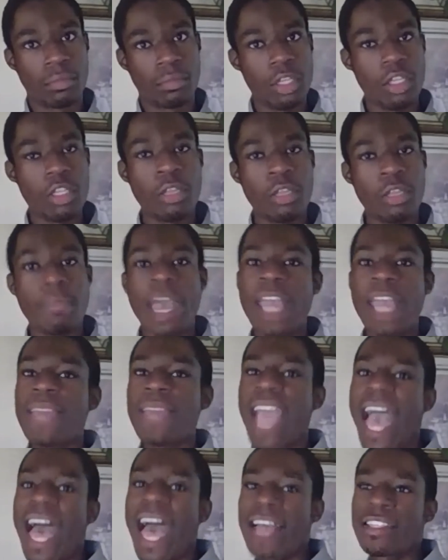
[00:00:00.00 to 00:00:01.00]
You may be
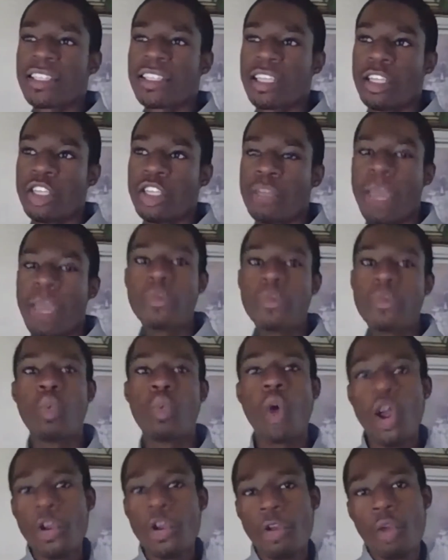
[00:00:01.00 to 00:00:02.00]
asking, you may be
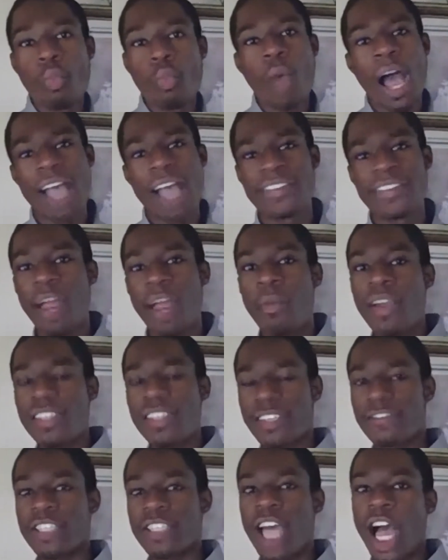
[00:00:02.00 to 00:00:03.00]
wondering, why is that a waste
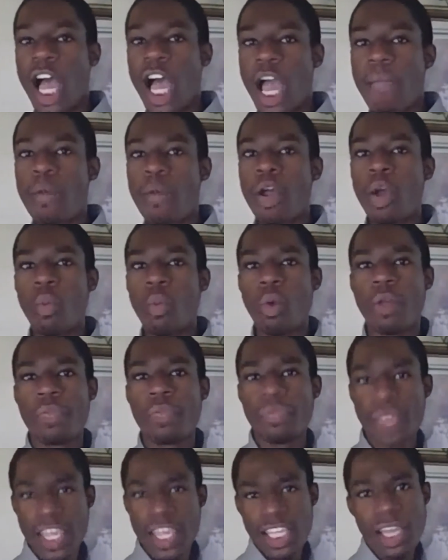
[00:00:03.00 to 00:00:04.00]
of time? Well,
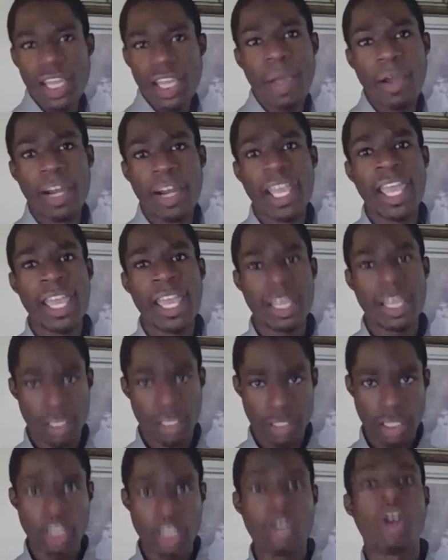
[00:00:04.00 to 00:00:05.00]
think about it and
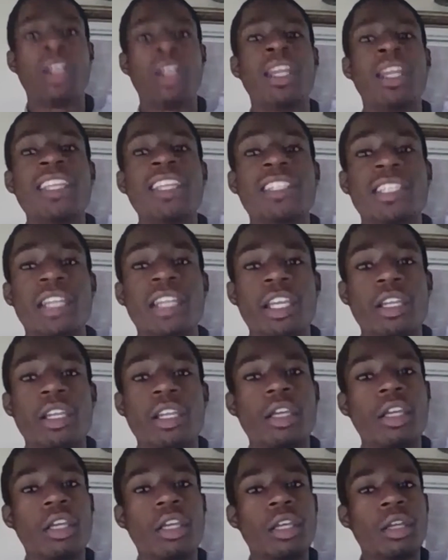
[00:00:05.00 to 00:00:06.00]
continue on listening.
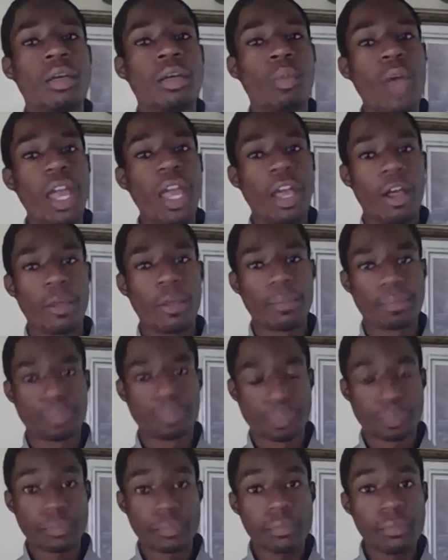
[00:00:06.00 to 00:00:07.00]
Well,
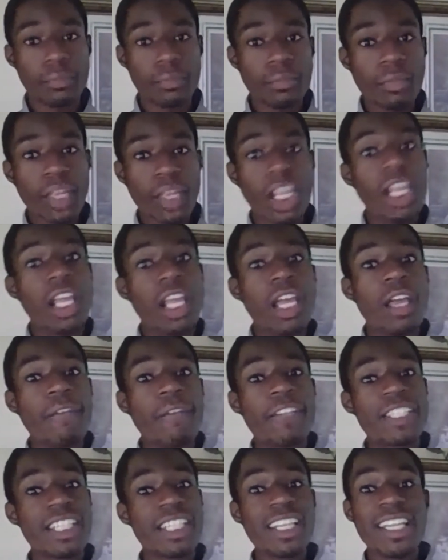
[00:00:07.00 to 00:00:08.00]

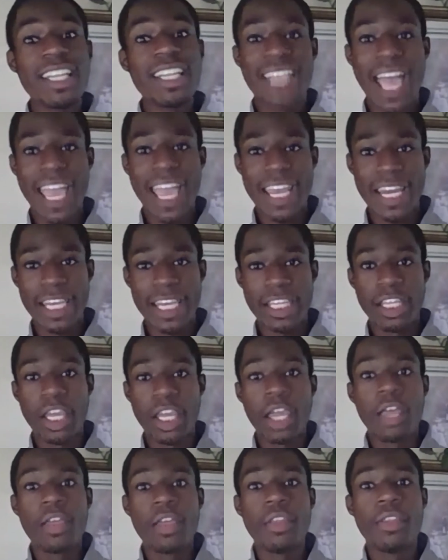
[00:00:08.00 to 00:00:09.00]
facilitating
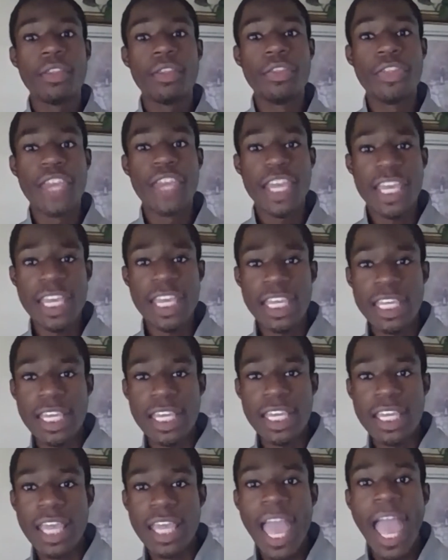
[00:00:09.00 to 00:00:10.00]

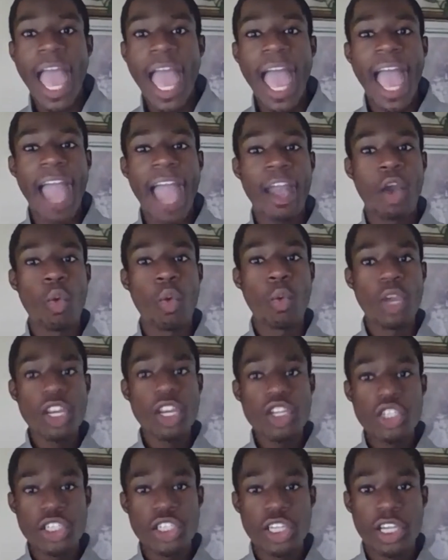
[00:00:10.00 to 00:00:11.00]
the
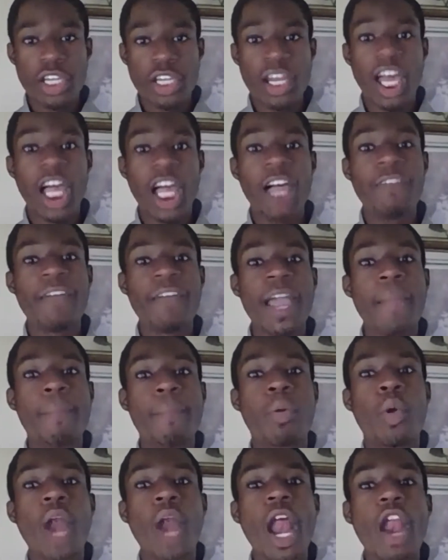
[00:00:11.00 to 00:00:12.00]
acquisition of a
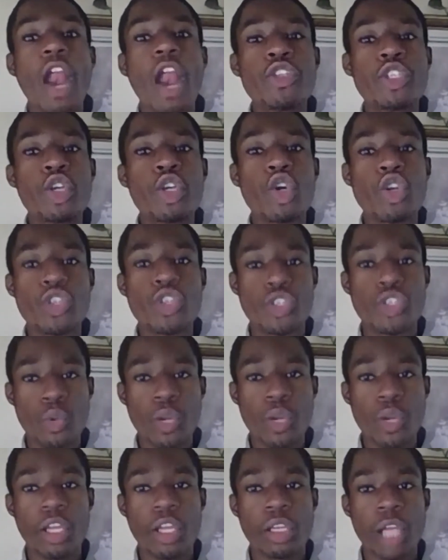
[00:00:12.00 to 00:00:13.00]
predator
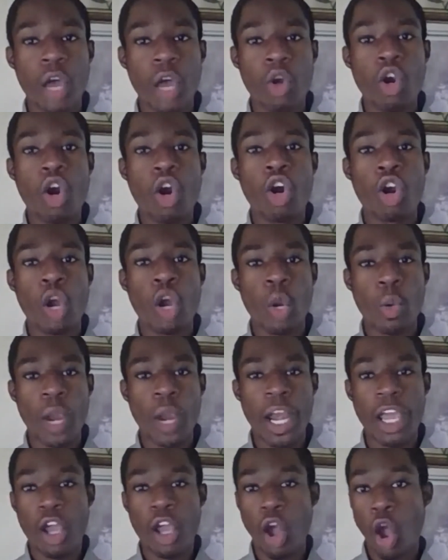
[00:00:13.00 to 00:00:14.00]
student loan or
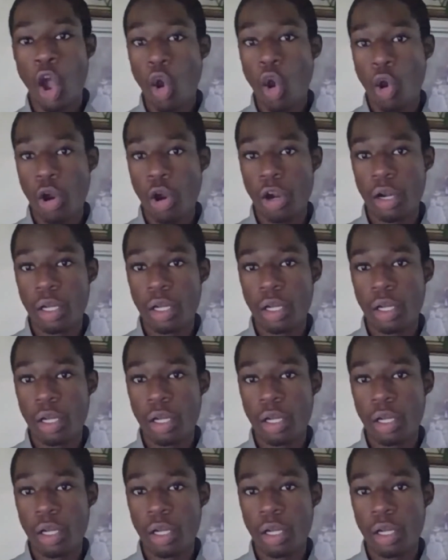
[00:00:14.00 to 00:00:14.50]
credit card.